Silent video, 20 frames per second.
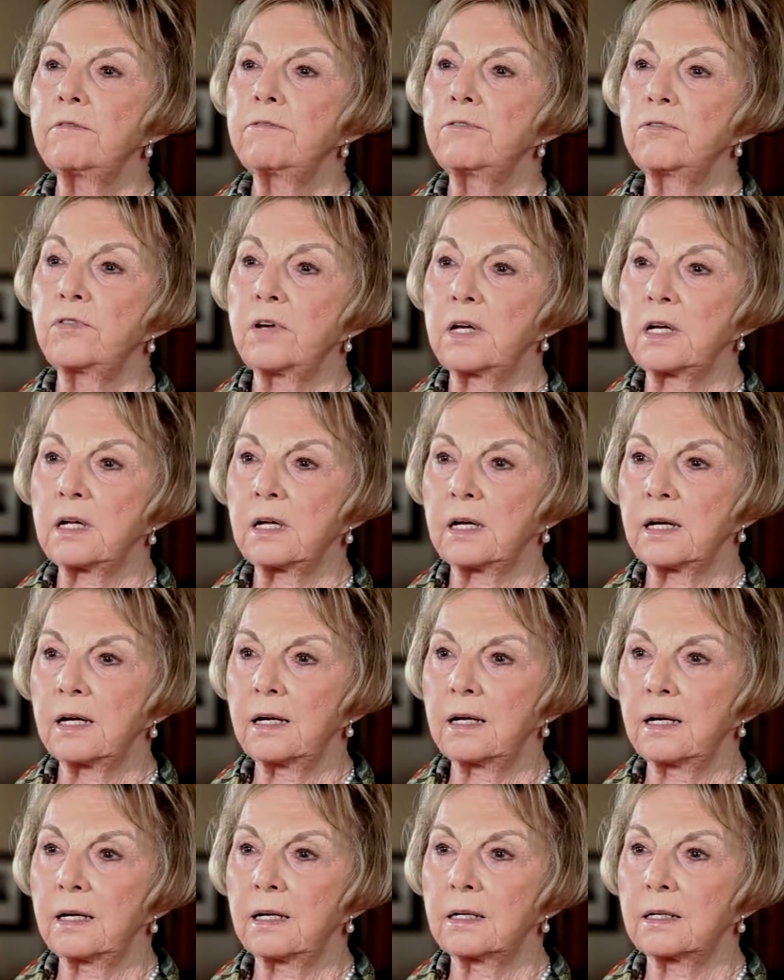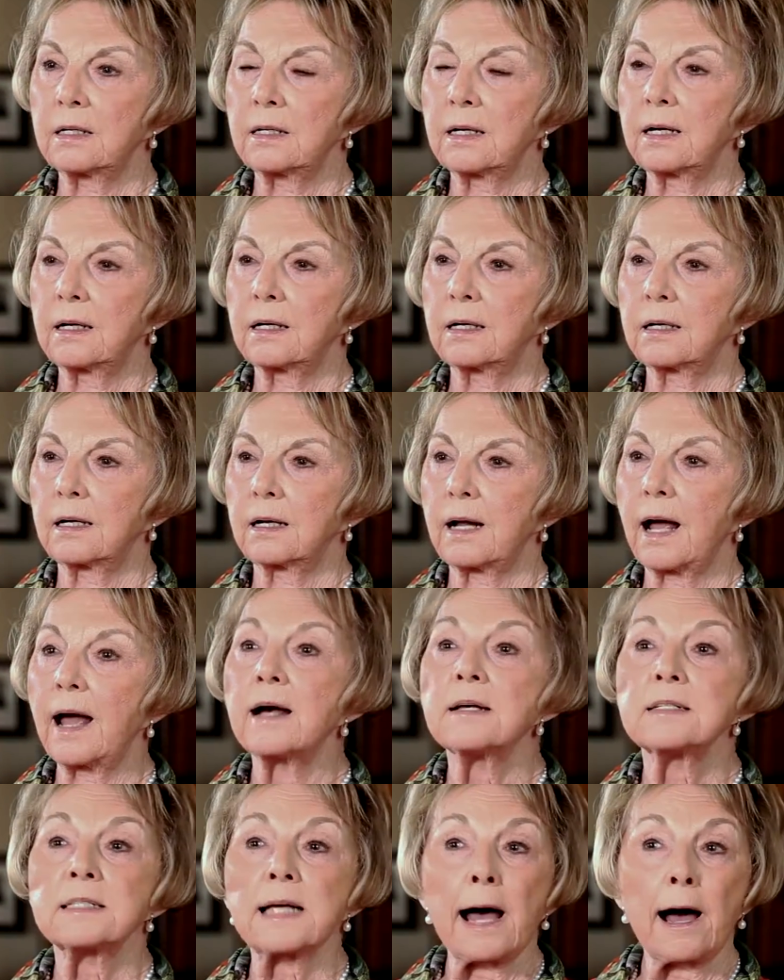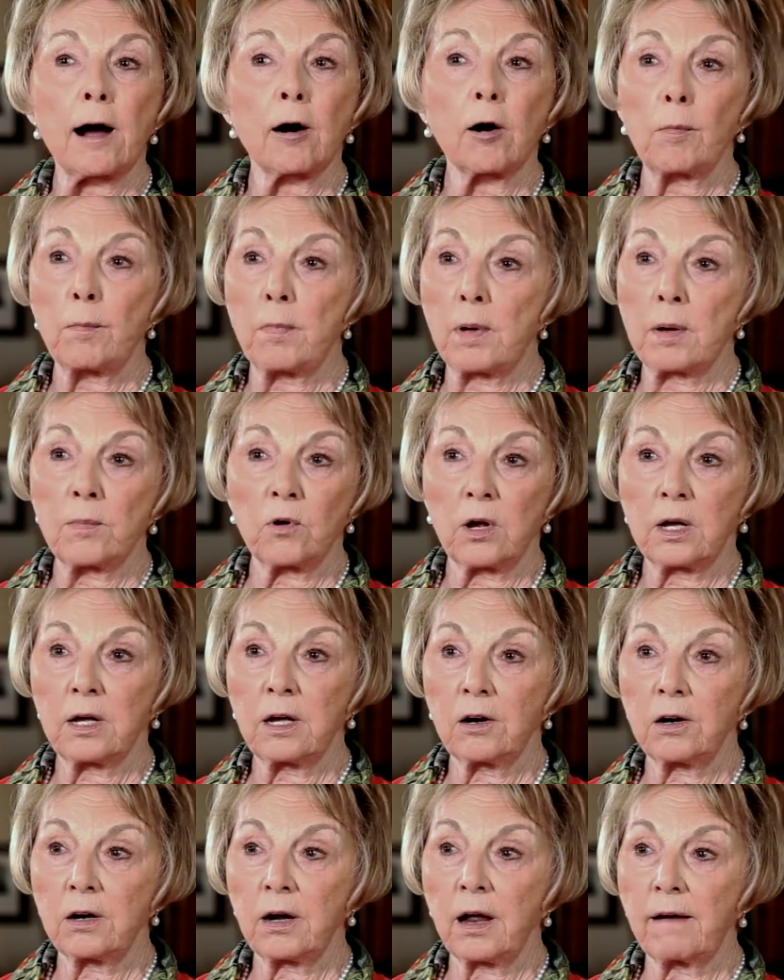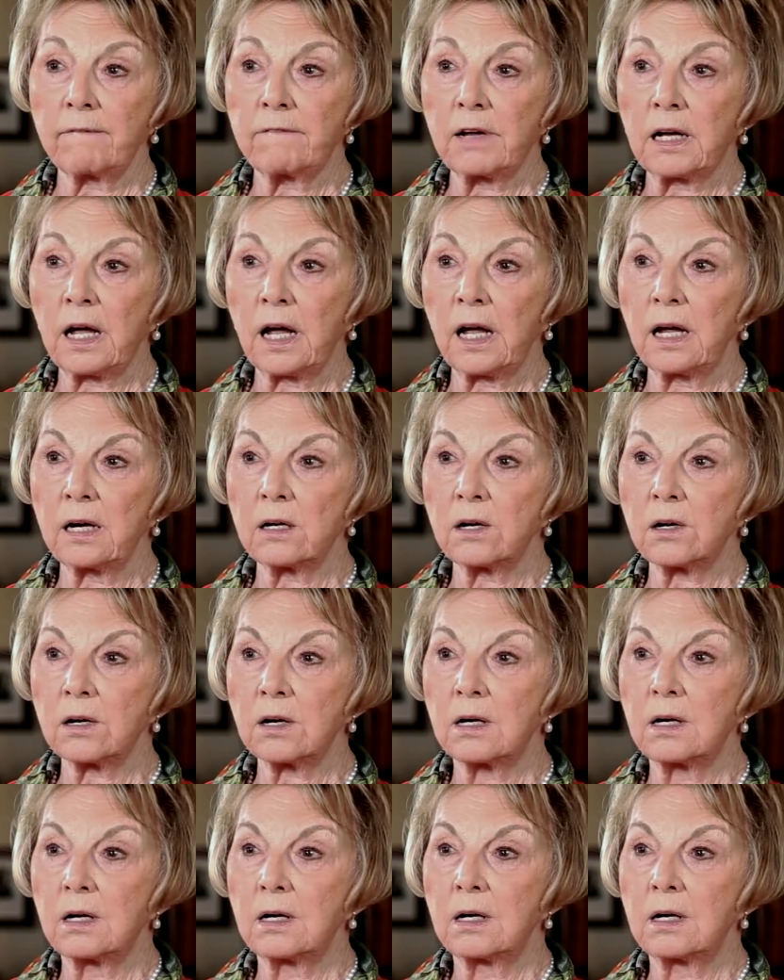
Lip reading: Finley as our memory care navigator